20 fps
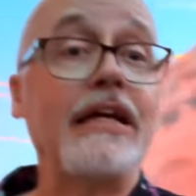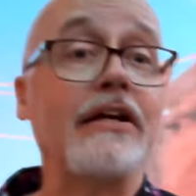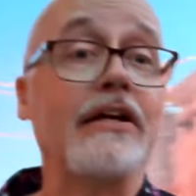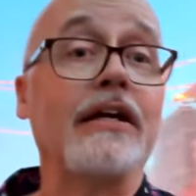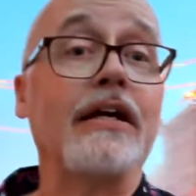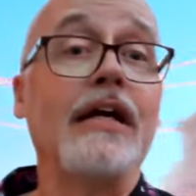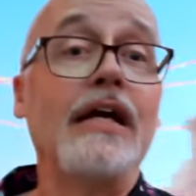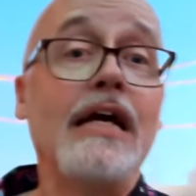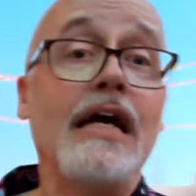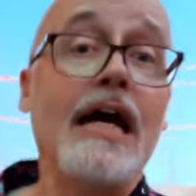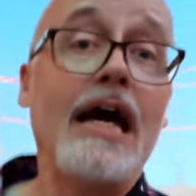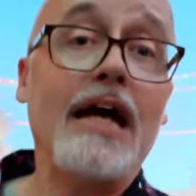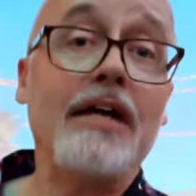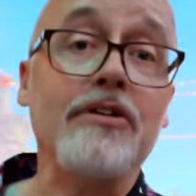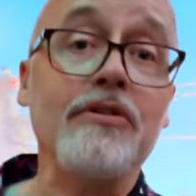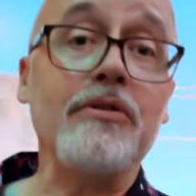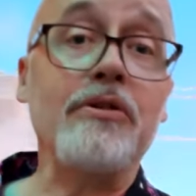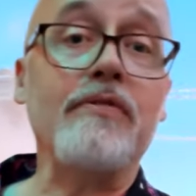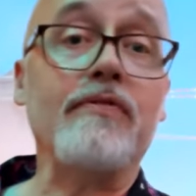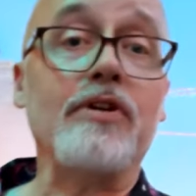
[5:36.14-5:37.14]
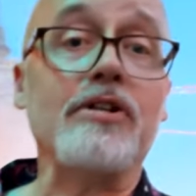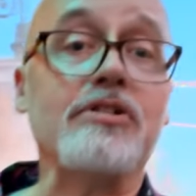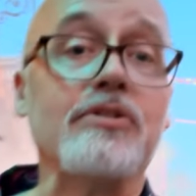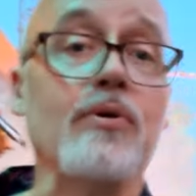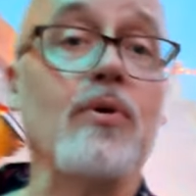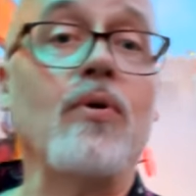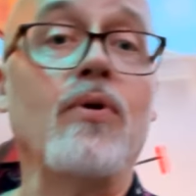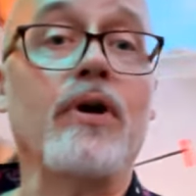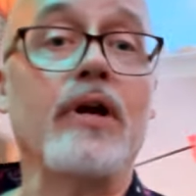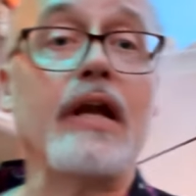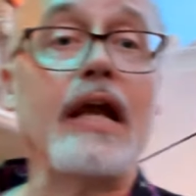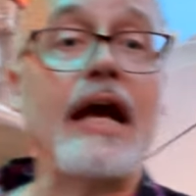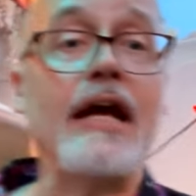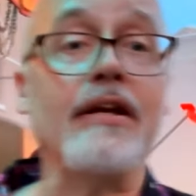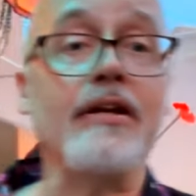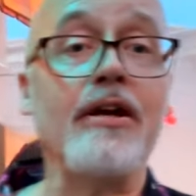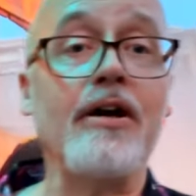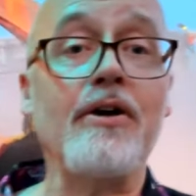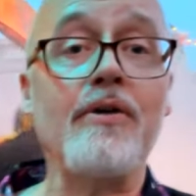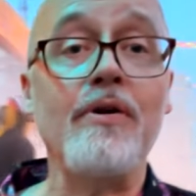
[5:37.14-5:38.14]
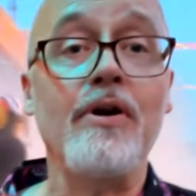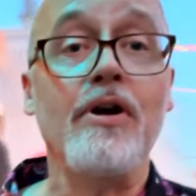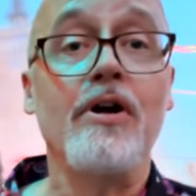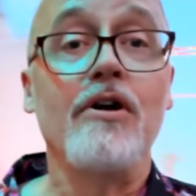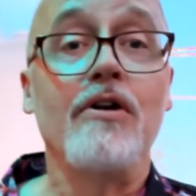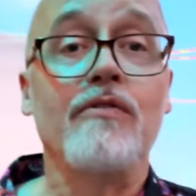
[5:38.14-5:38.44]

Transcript: here at Universal Orlando